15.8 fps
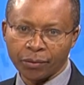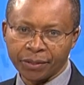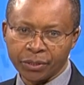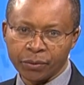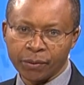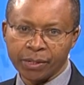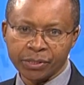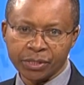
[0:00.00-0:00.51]
The
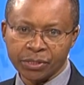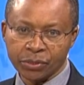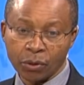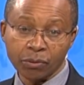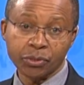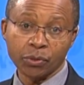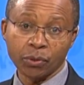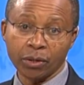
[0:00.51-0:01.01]
U.S. is
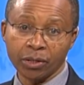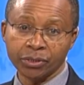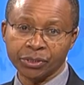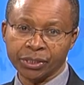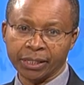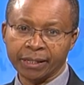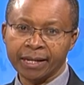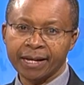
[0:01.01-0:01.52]
also
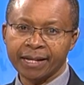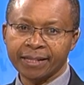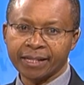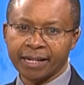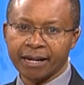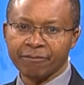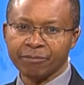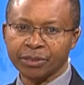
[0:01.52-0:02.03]
urging the
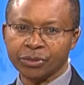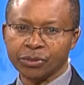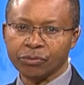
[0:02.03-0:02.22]
government